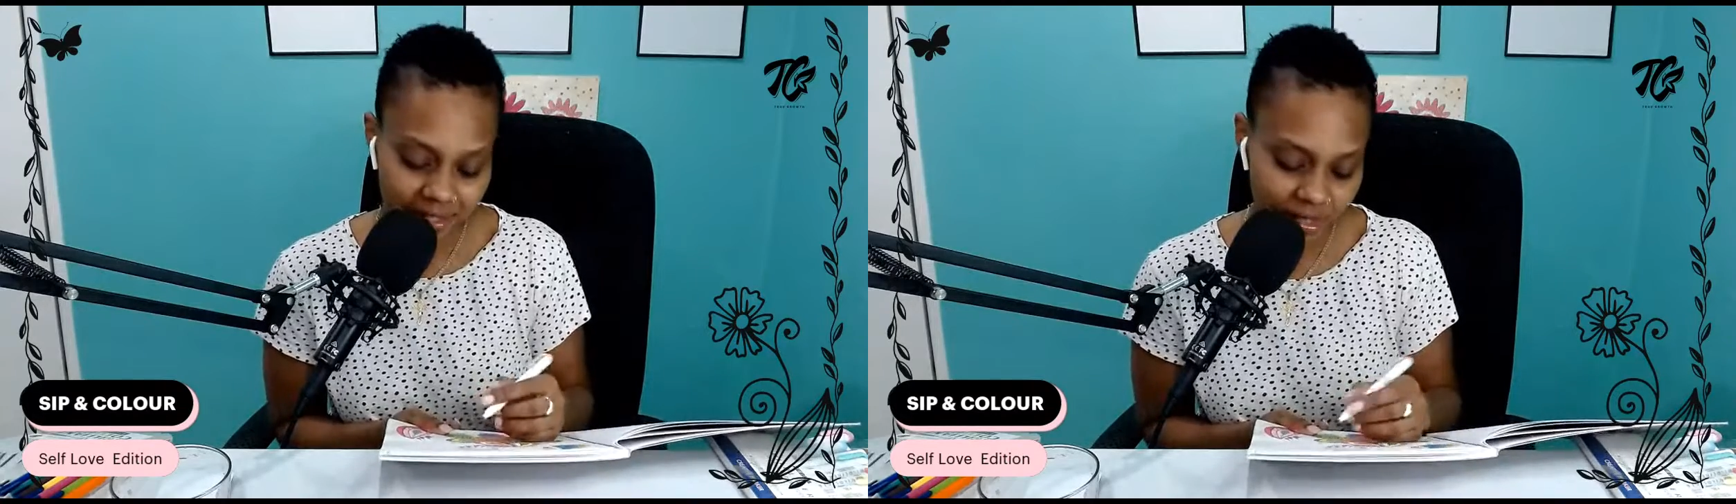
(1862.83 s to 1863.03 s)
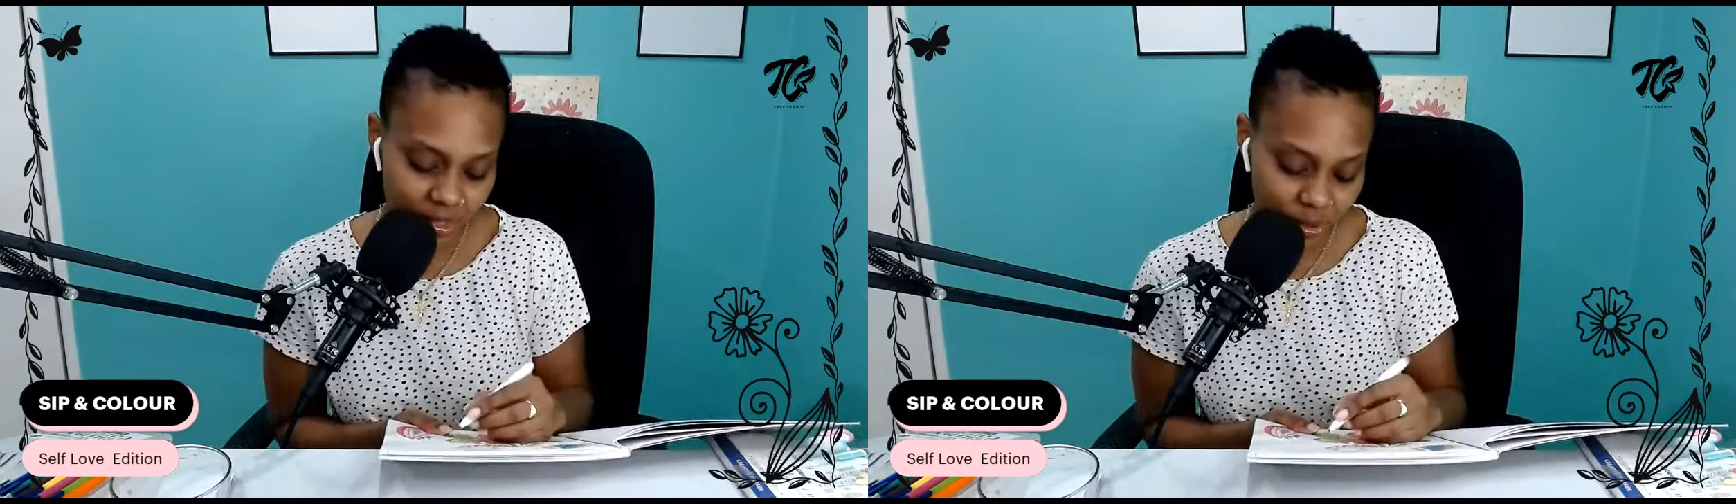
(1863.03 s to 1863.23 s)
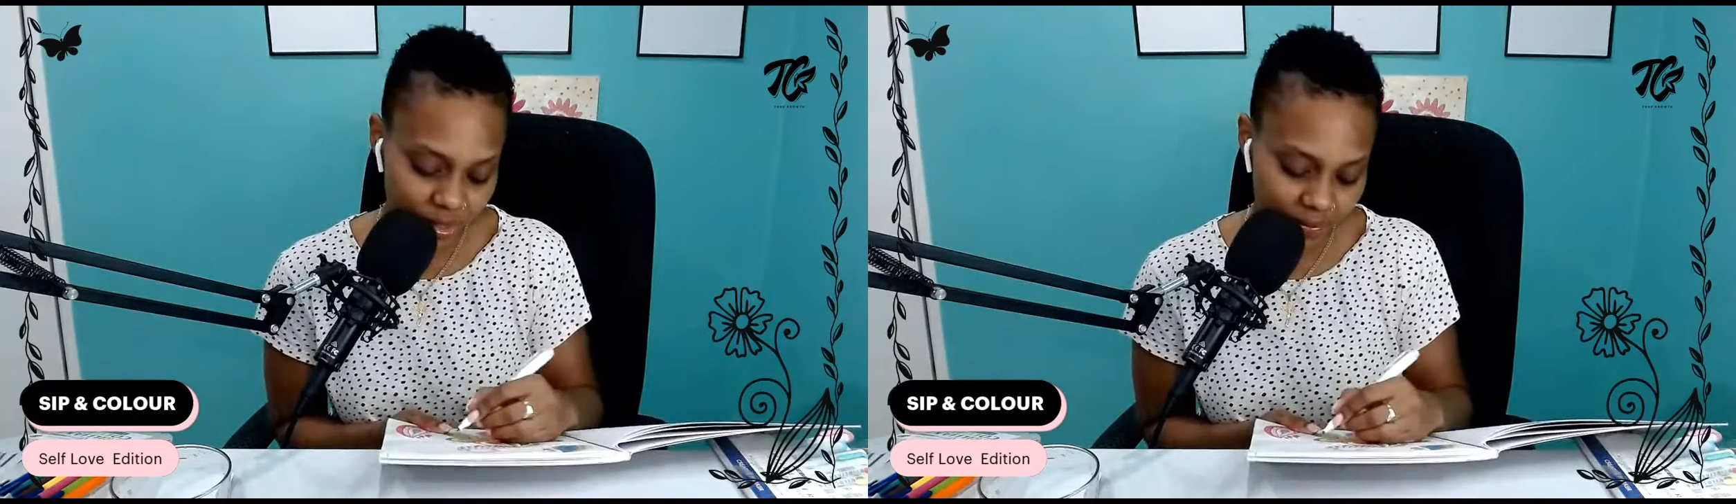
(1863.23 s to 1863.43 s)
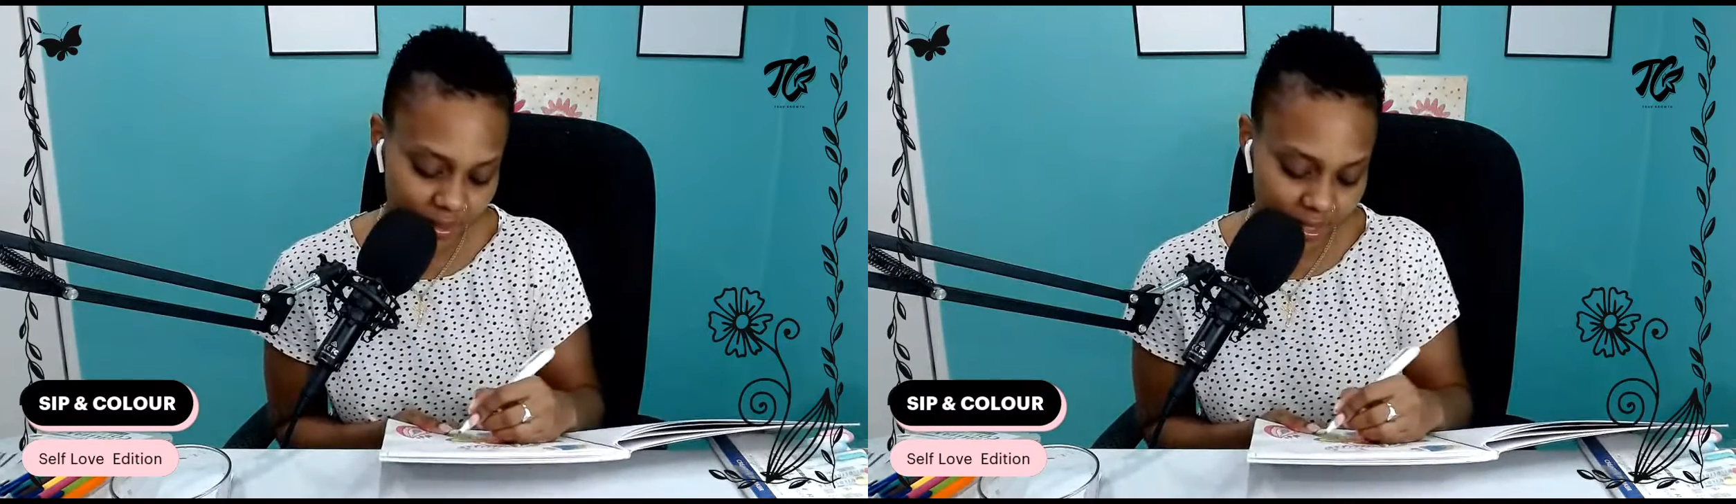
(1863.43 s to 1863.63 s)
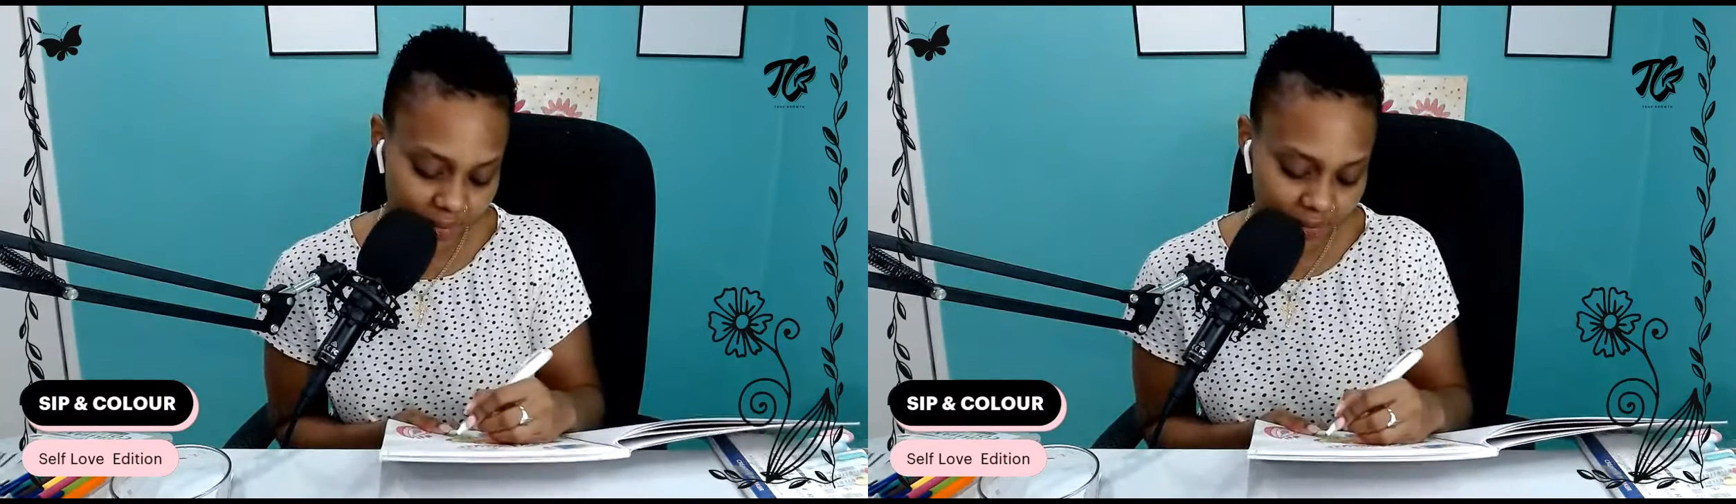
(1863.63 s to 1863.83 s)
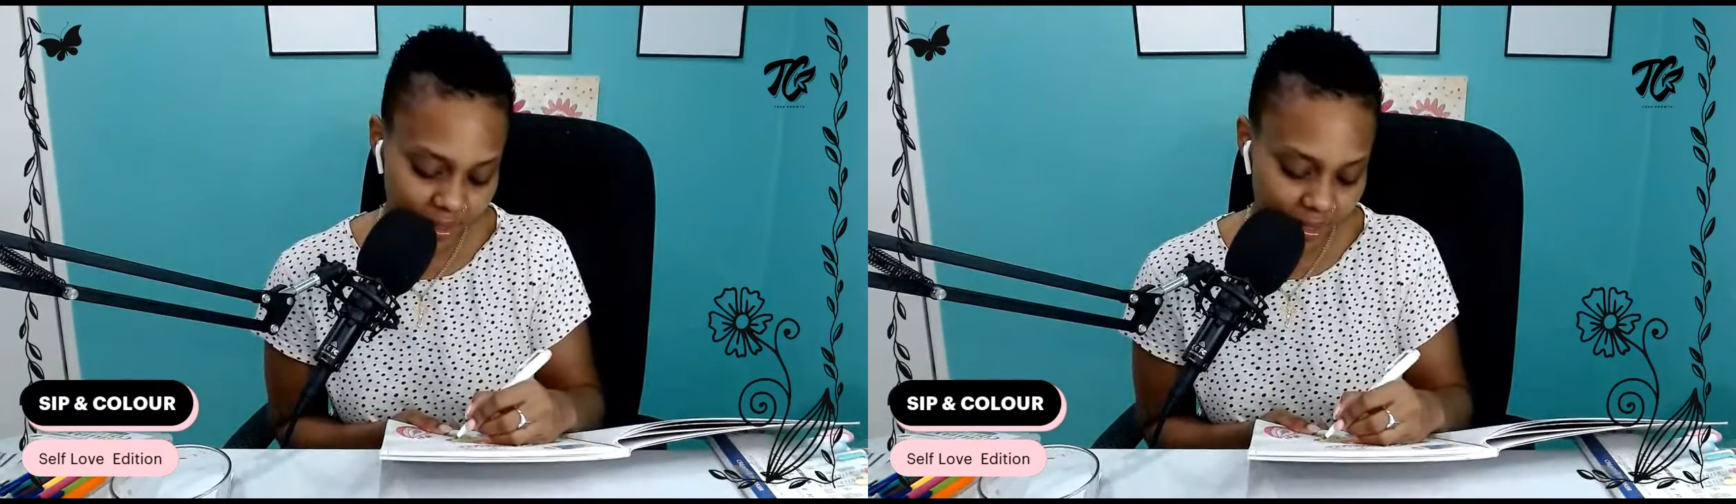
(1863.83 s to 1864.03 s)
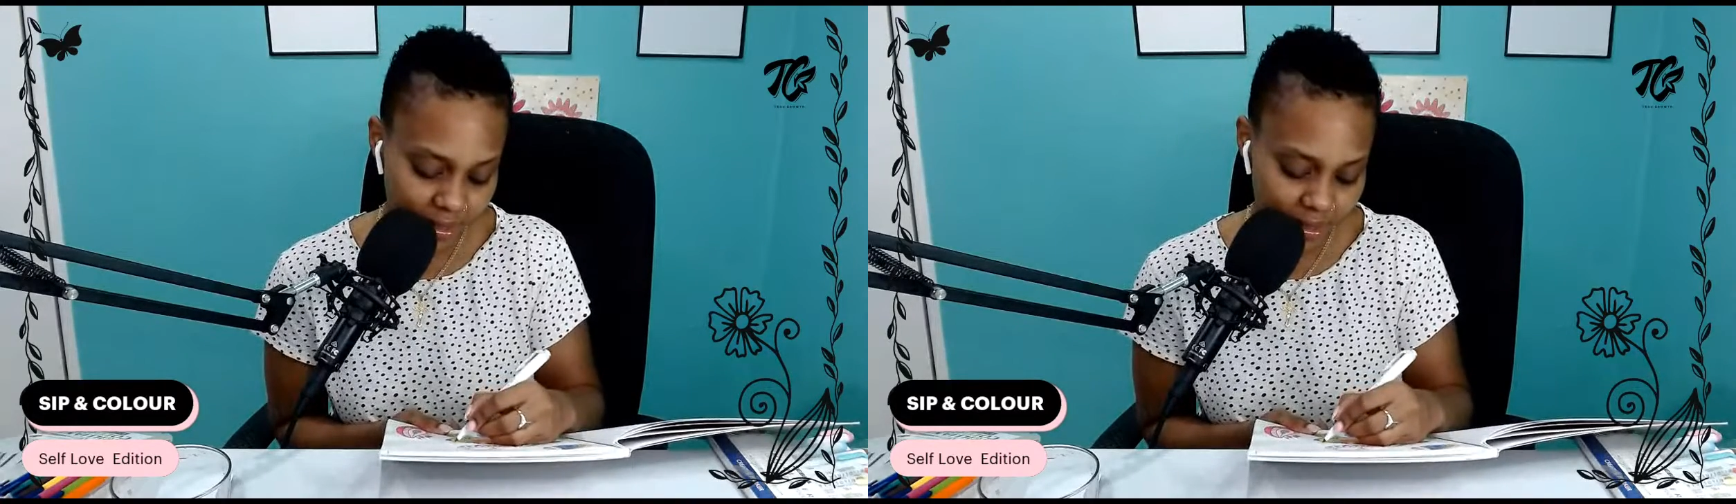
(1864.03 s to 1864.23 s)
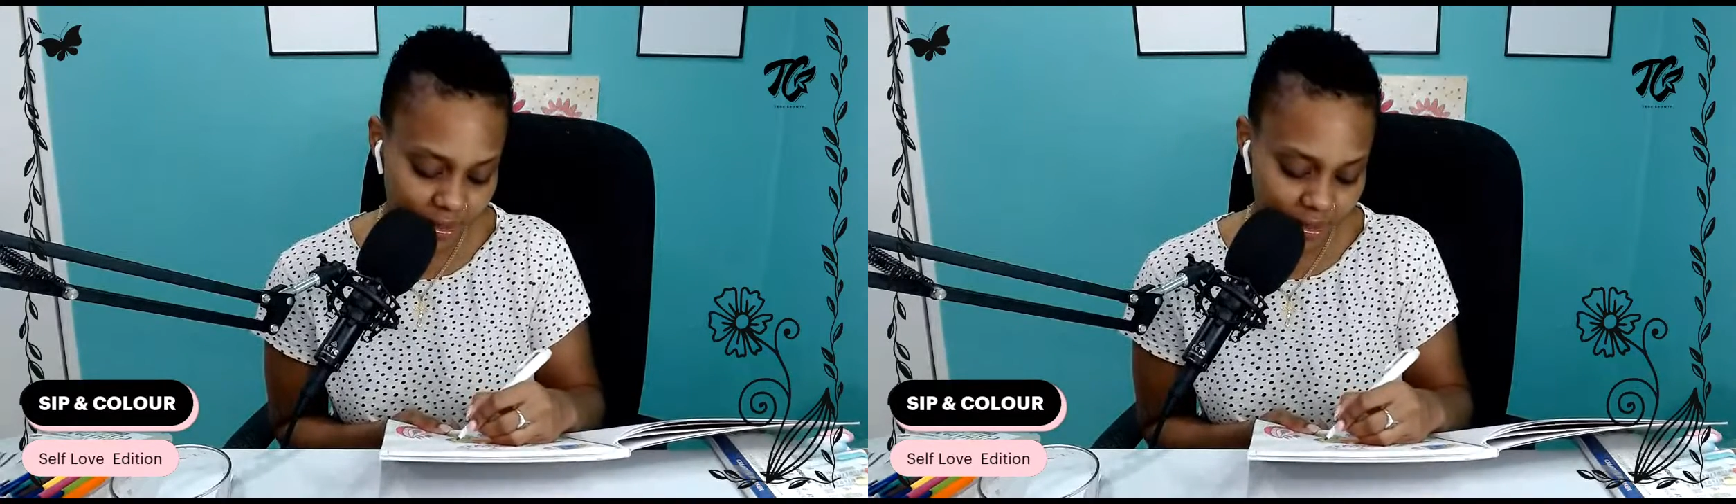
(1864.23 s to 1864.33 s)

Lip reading: Does she even have? Yes,